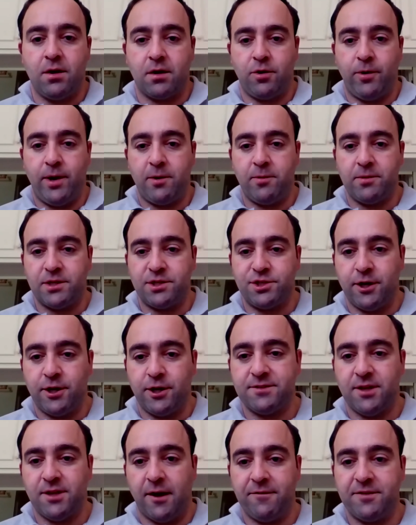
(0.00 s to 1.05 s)
Her career with
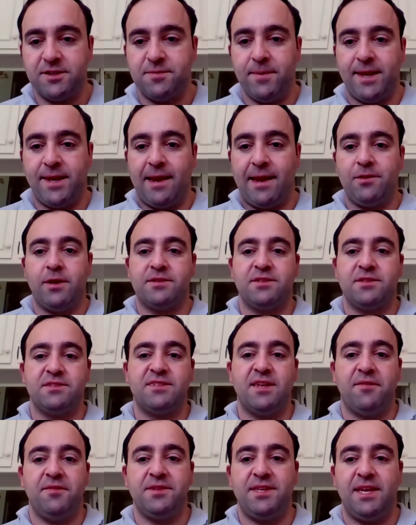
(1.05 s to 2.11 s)
the Sheriff's Office began in
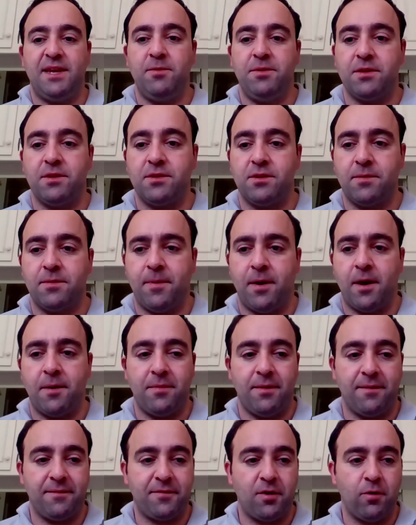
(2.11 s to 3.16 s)
2017 with the
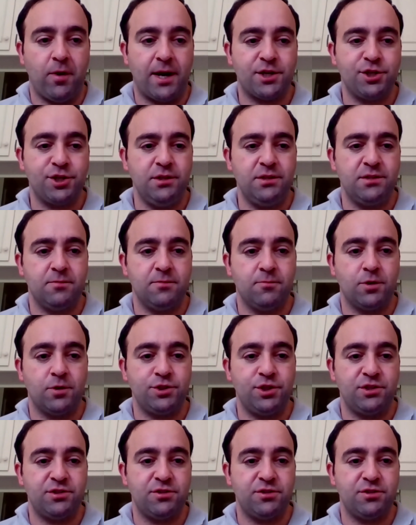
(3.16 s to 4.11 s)
Department of Corrections,